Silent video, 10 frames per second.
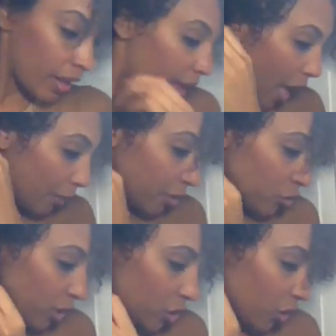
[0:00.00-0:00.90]
how it
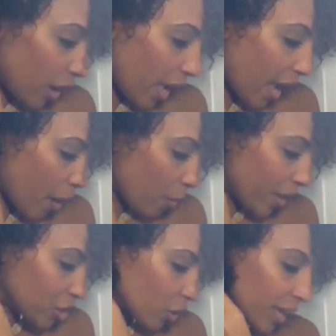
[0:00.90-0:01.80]
treats your hair, how it
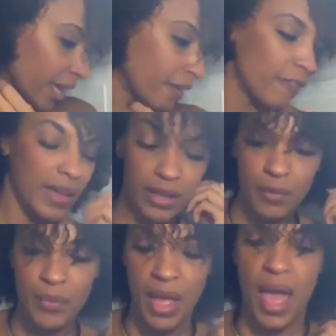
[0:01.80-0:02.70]
makes your hair
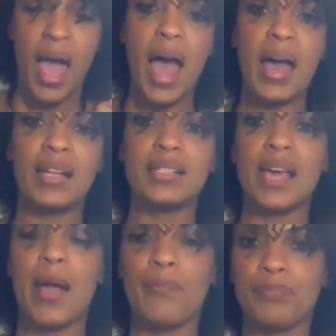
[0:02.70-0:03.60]
feel. And
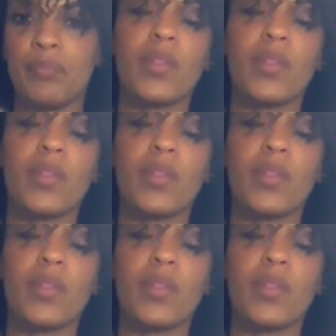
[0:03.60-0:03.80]
um,